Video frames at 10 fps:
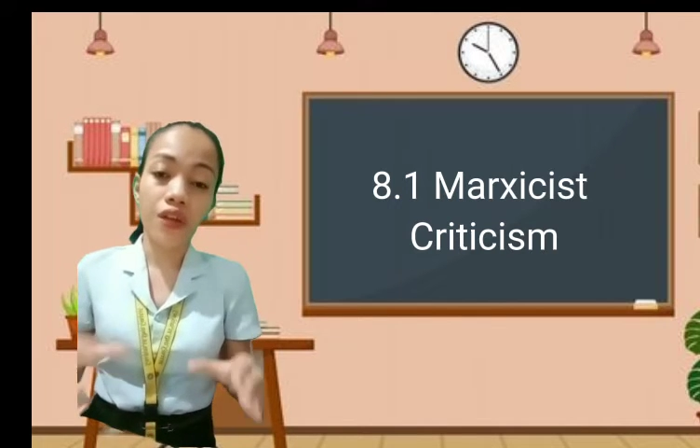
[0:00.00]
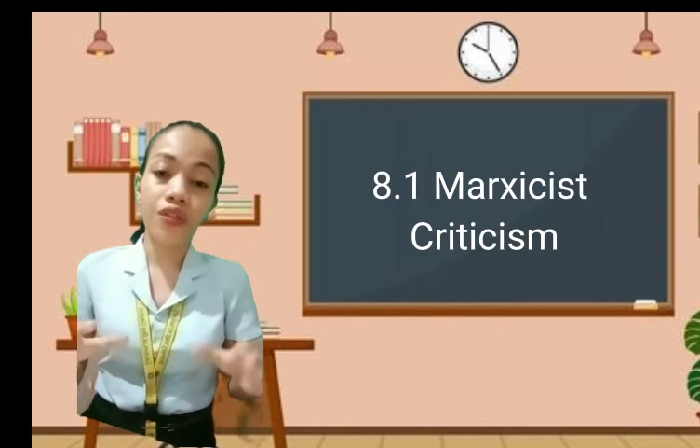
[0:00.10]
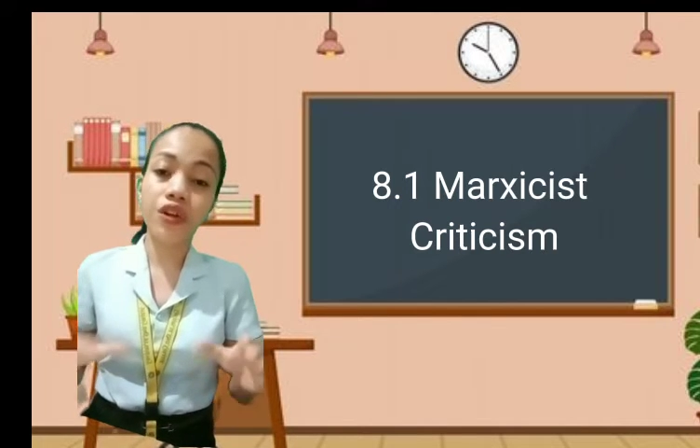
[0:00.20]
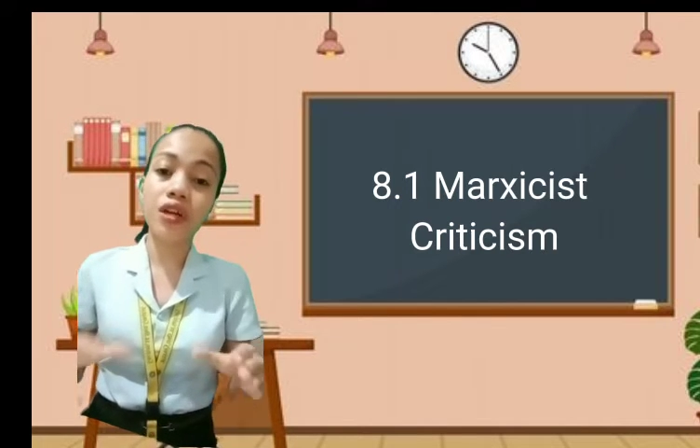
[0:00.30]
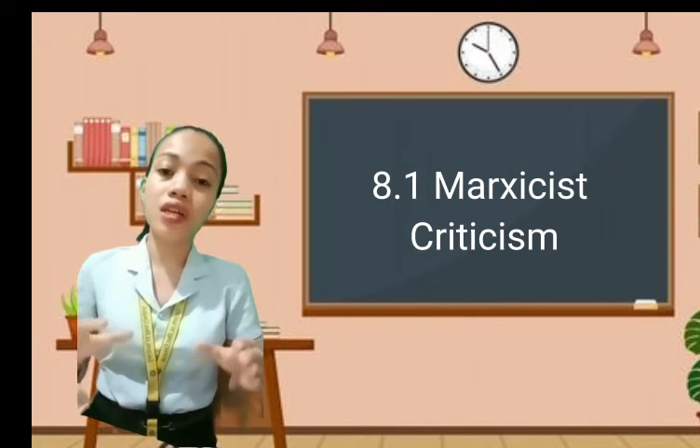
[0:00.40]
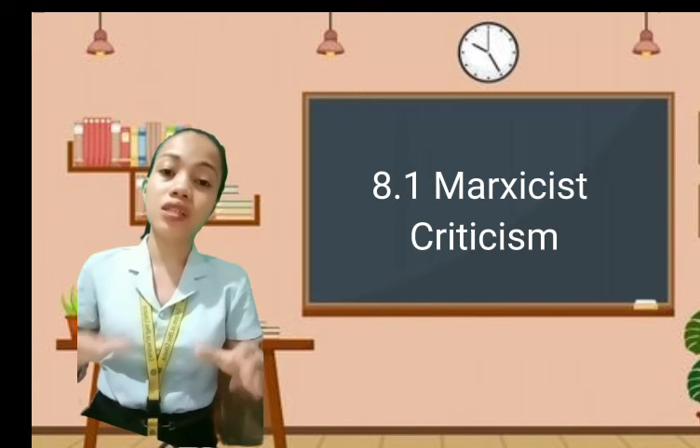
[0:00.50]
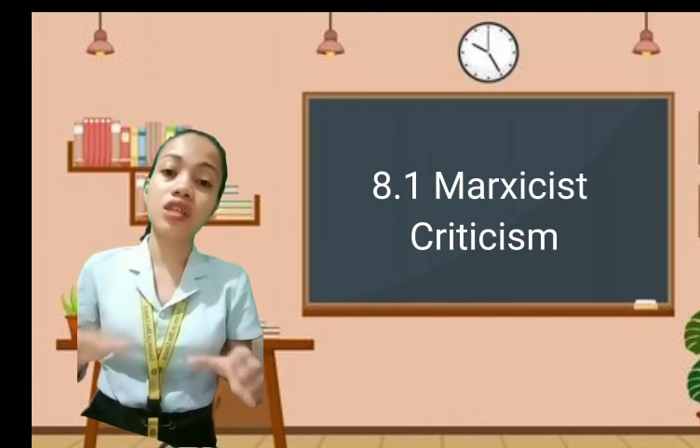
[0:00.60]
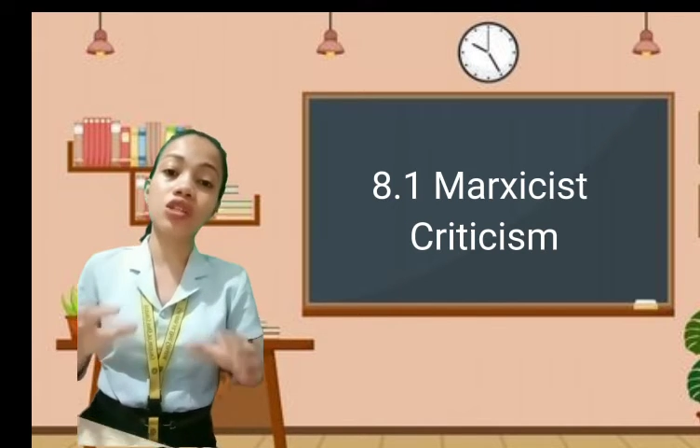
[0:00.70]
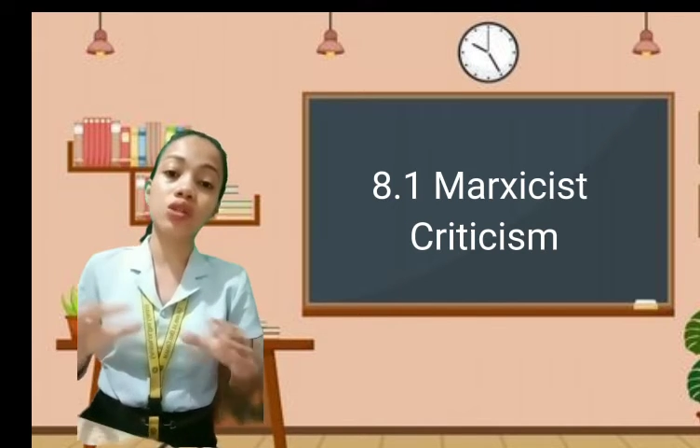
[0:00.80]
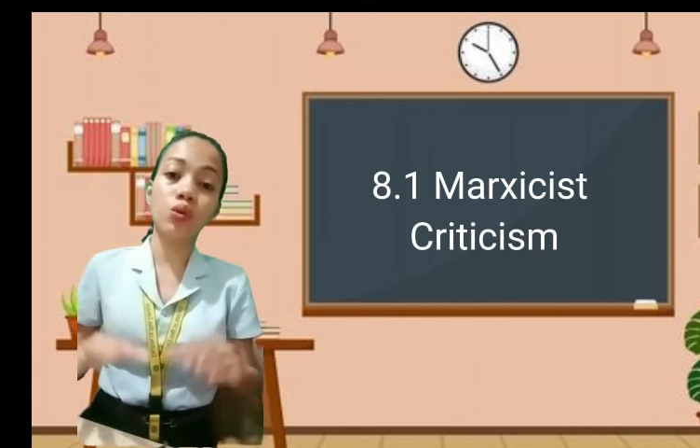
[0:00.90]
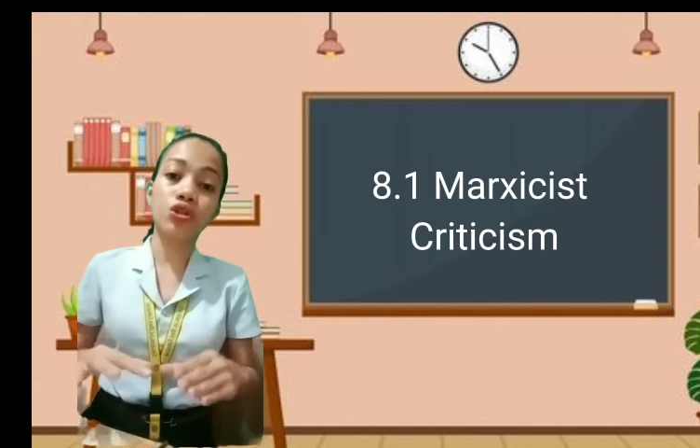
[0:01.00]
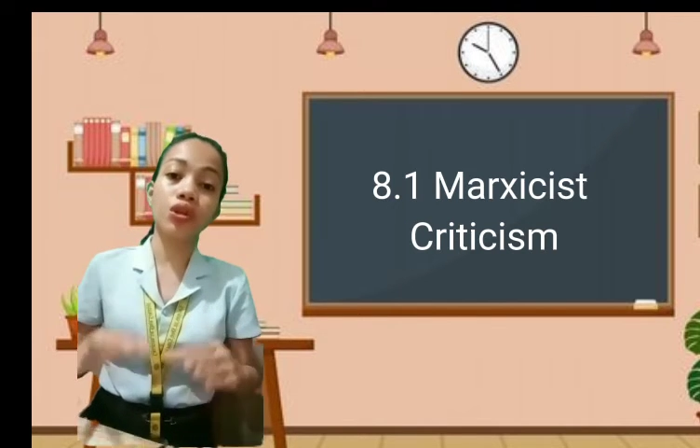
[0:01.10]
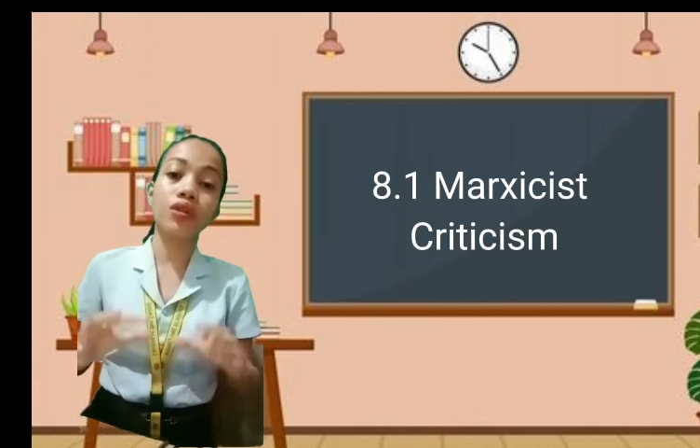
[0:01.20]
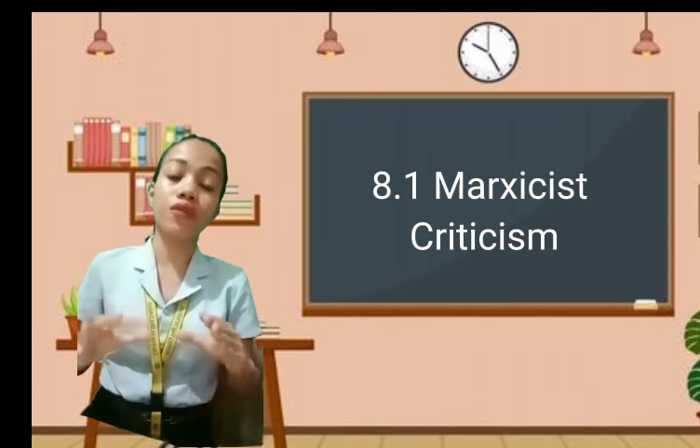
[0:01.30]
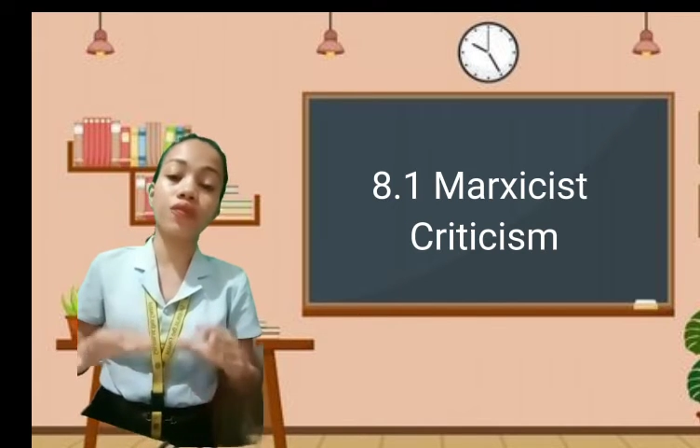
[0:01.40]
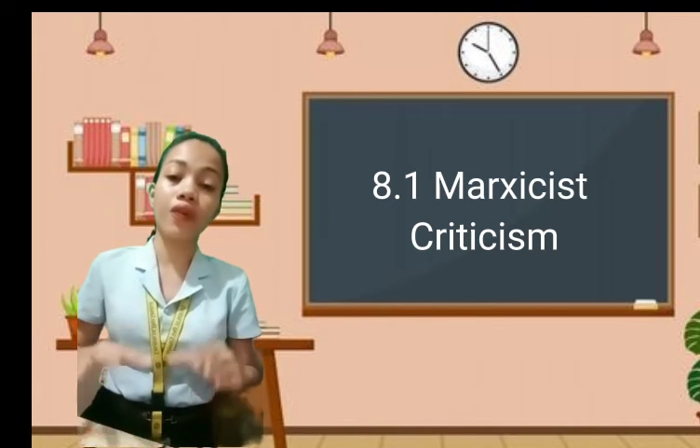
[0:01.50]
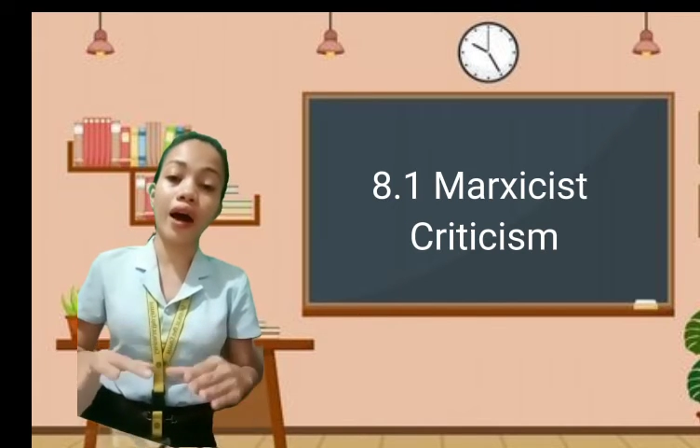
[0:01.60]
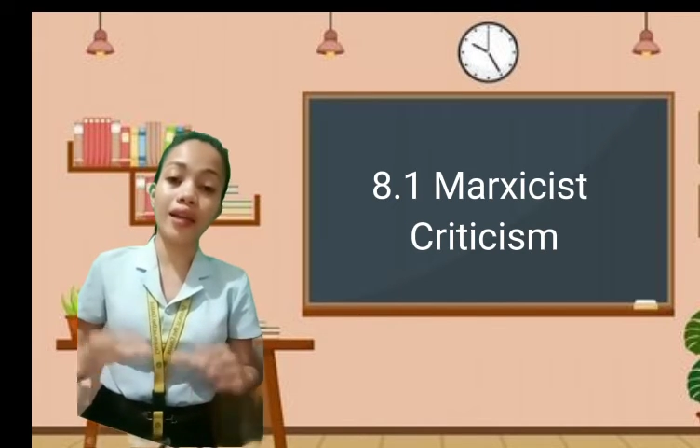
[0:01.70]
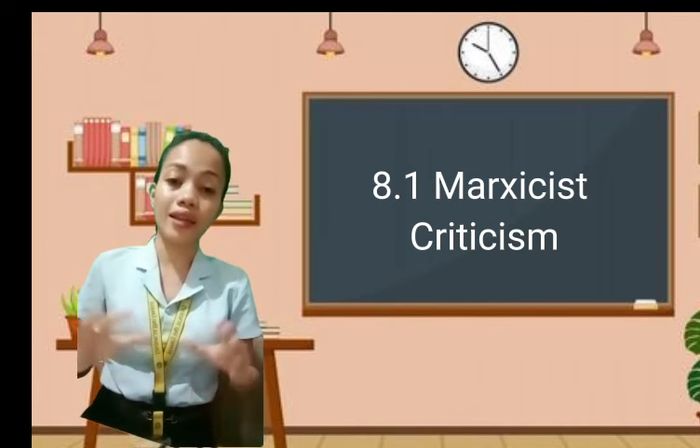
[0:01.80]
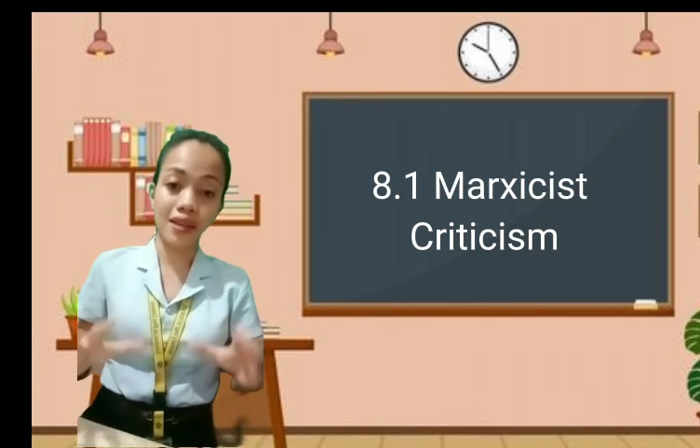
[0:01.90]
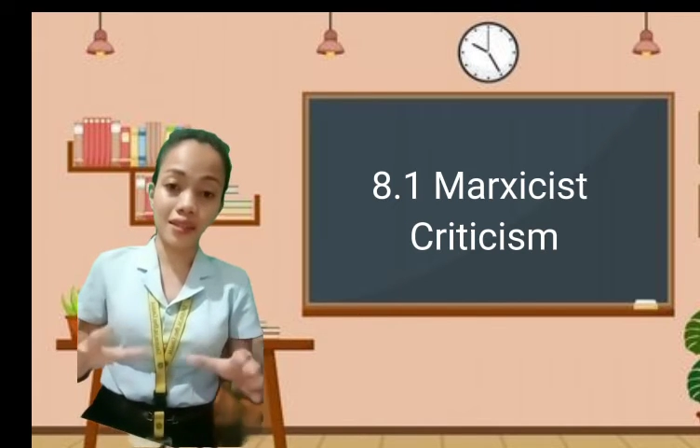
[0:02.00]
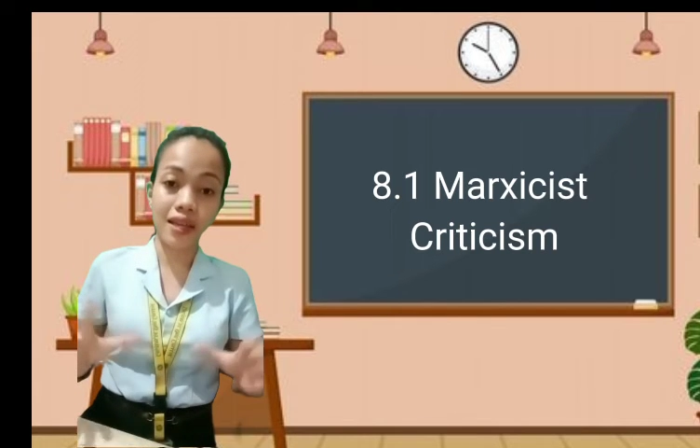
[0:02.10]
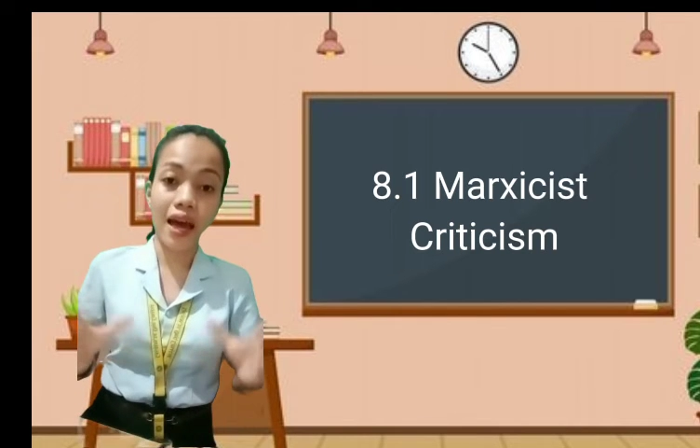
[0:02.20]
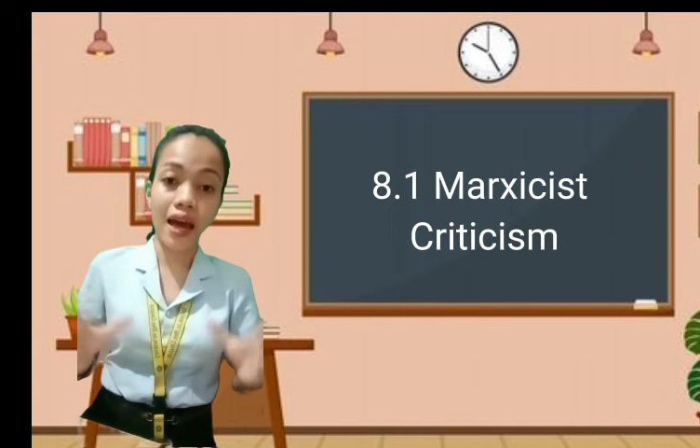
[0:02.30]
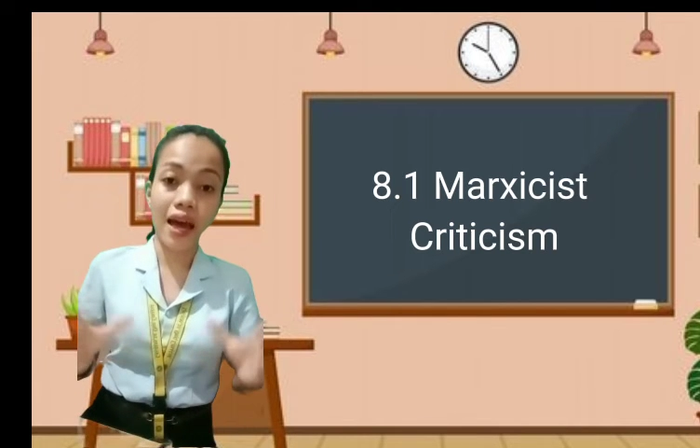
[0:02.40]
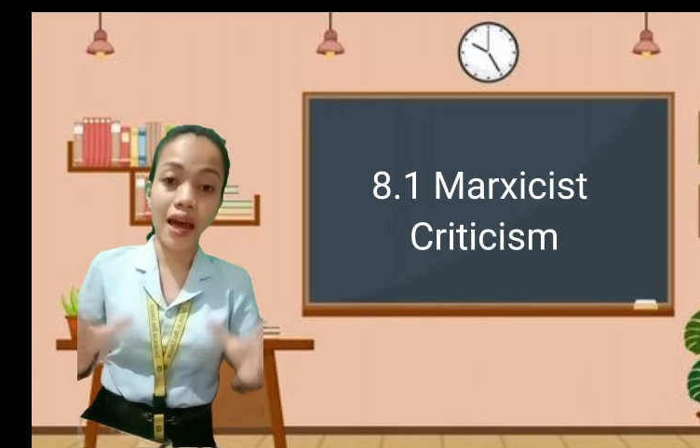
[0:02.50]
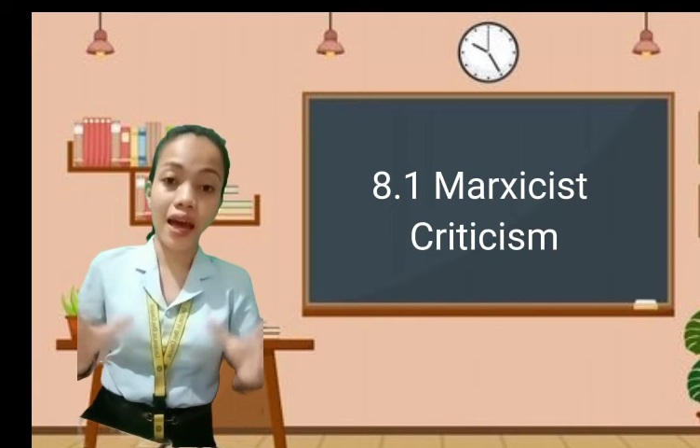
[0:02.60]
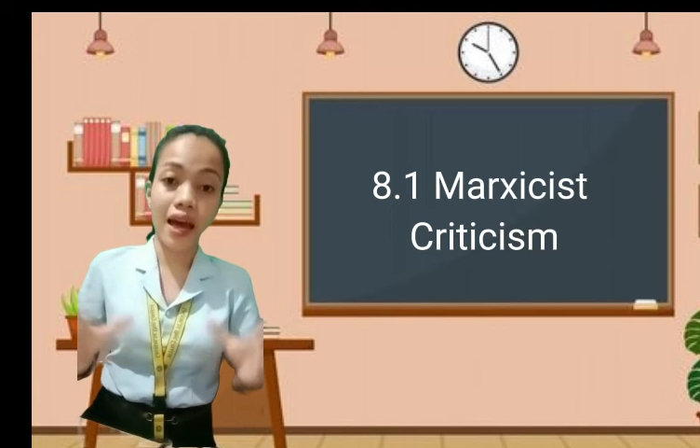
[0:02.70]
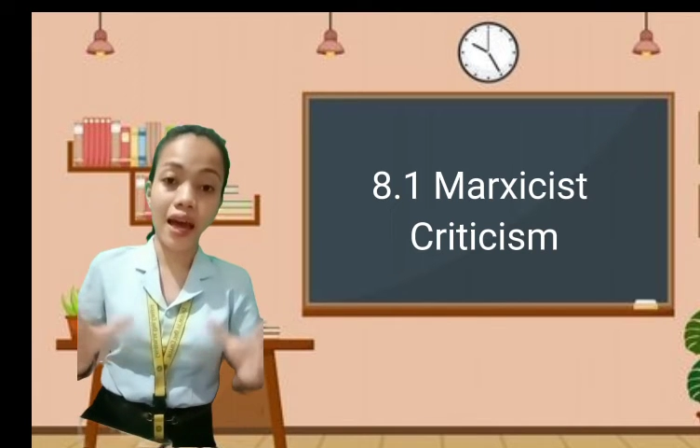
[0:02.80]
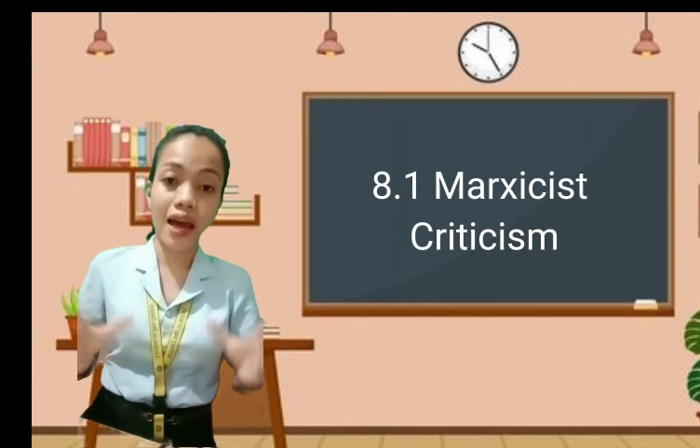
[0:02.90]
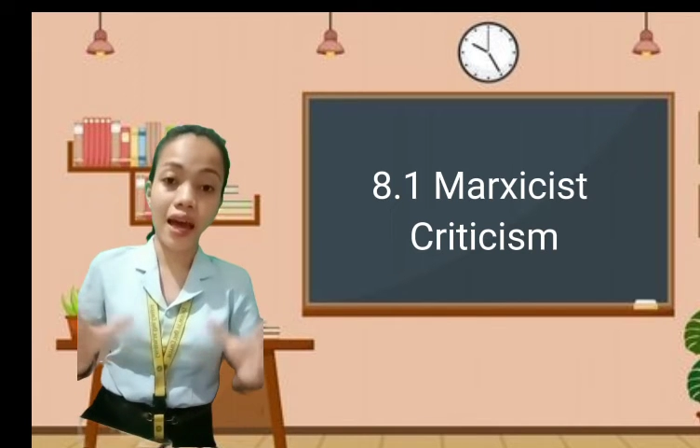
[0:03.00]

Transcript: there is a social divide is happening.